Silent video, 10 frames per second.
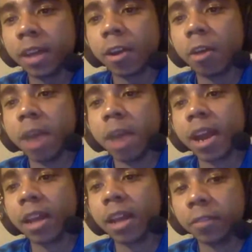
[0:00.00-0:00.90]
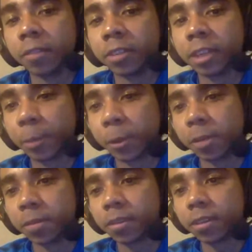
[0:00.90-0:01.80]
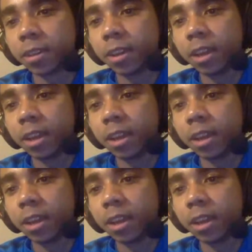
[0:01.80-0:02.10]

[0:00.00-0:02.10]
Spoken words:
they're like, oh man, I'd love to see pro clubs.